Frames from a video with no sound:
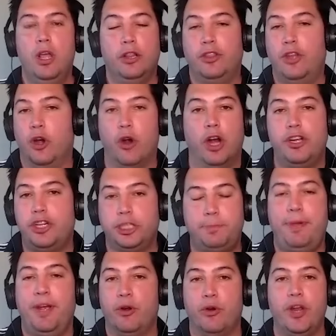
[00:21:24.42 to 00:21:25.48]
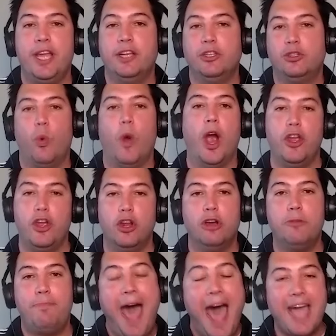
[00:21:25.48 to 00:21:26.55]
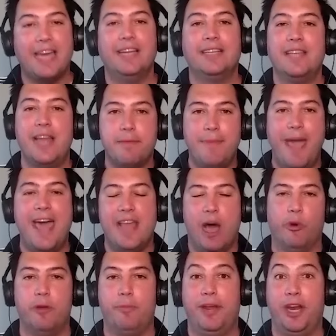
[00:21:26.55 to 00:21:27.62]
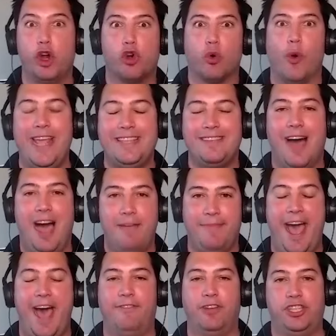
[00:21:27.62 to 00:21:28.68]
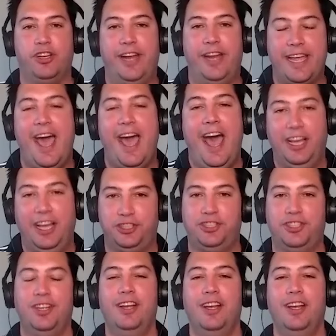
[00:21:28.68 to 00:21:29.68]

There are just periods where you look back and it's like, man, that would have been a great time to have a ton of cash.